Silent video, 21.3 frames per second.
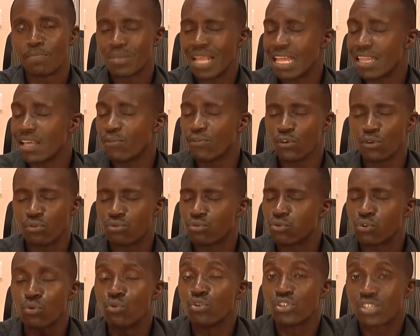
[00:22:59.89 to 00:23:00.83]
And therefore,
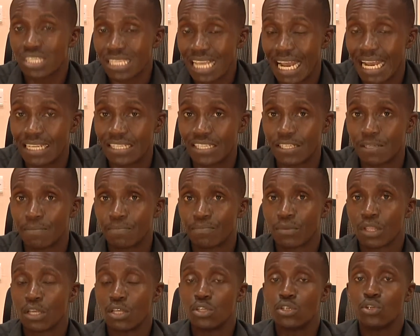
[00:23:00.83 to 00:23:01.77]
through such,
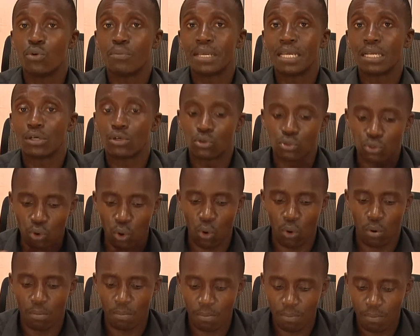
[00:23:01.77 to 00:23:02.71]
you will grow.